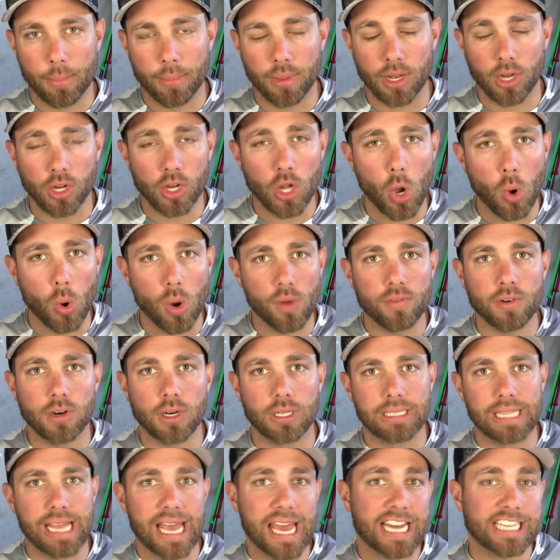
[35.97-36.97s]
I'm gonna go over
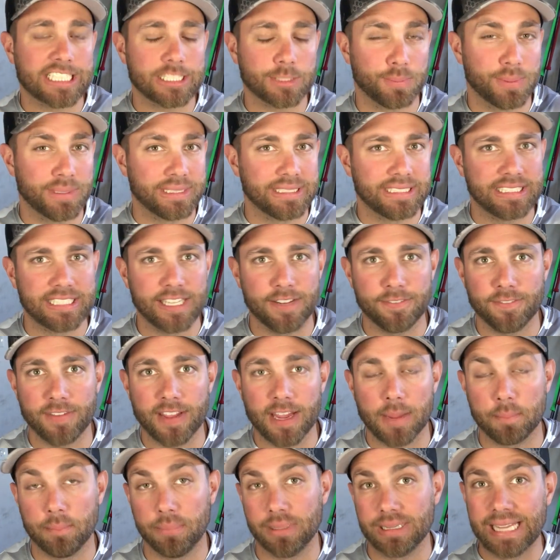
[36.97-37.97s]
a lot of
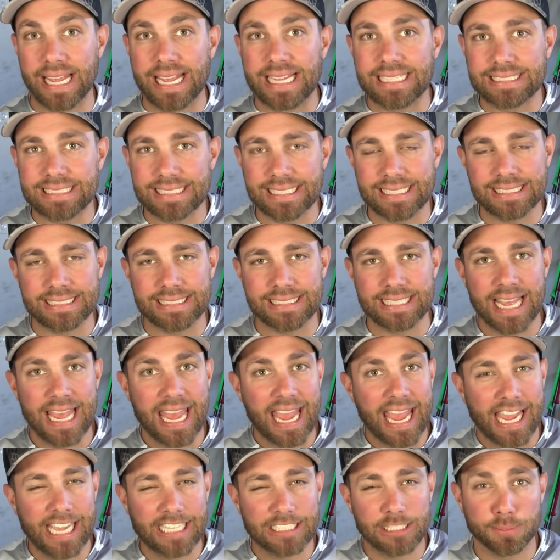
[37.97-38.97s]
specific places
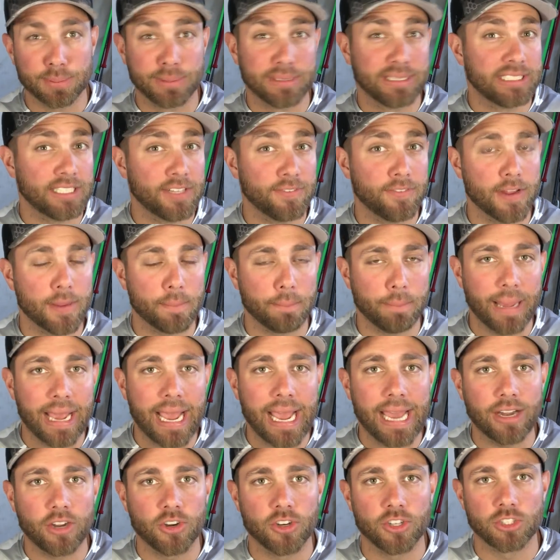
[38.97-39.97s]
and specific
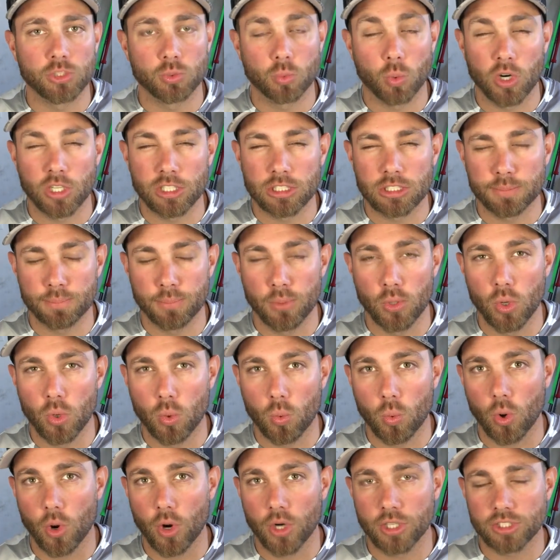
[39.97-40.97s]
patterns where a spook
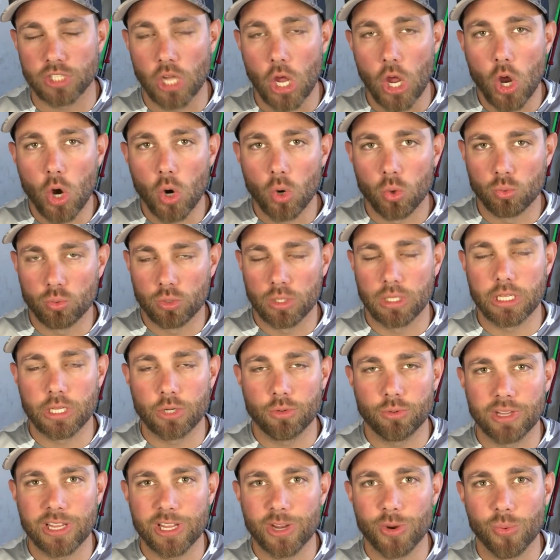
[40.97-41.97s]
works really,
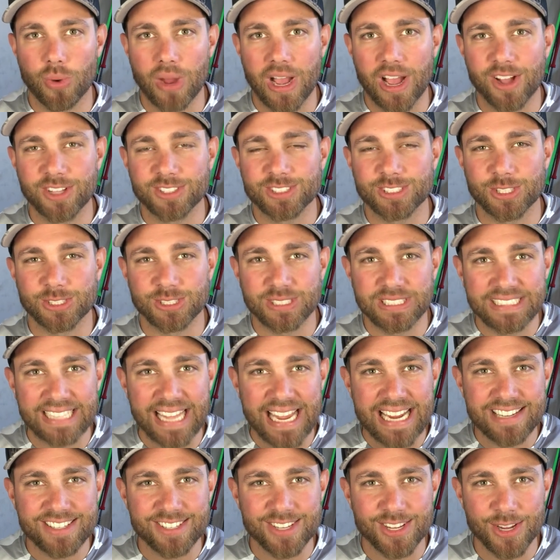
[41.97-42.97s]
really well. So
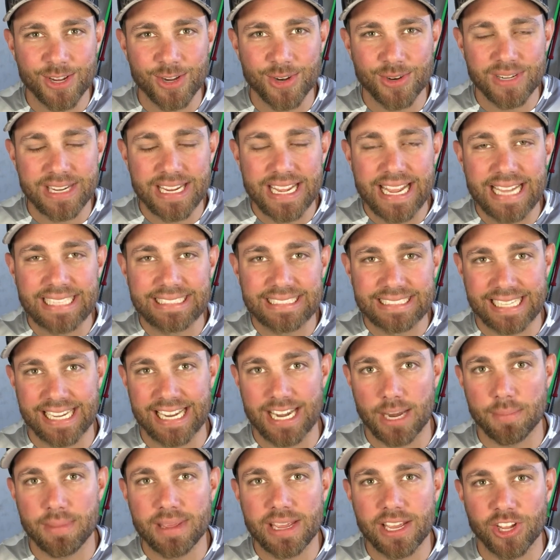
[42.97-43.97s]
stay tuned, it's
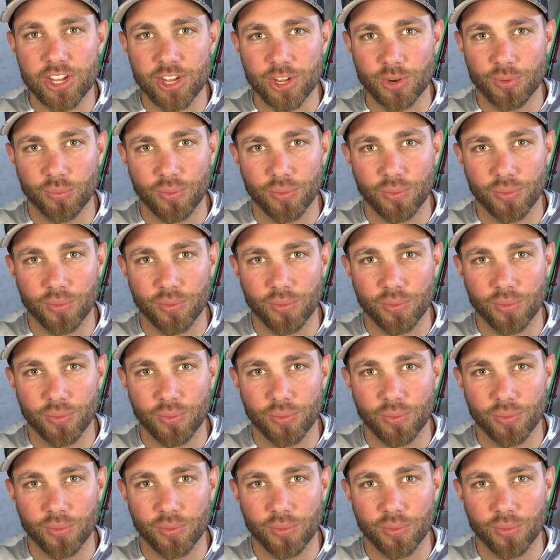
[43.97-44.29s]
gonna be a good